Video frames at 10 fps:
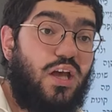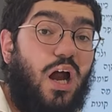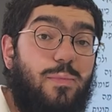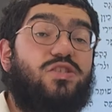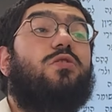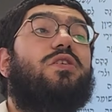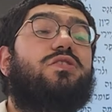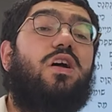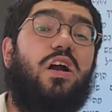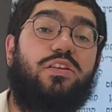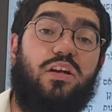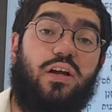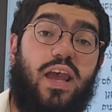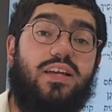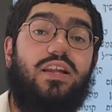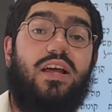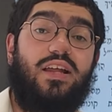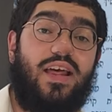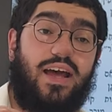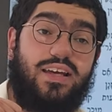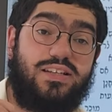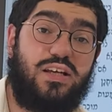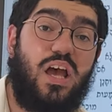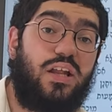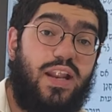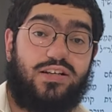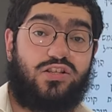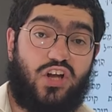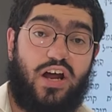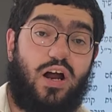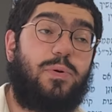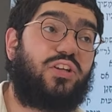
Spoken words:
Our Mishnah was learned in a case that he not just tied it up,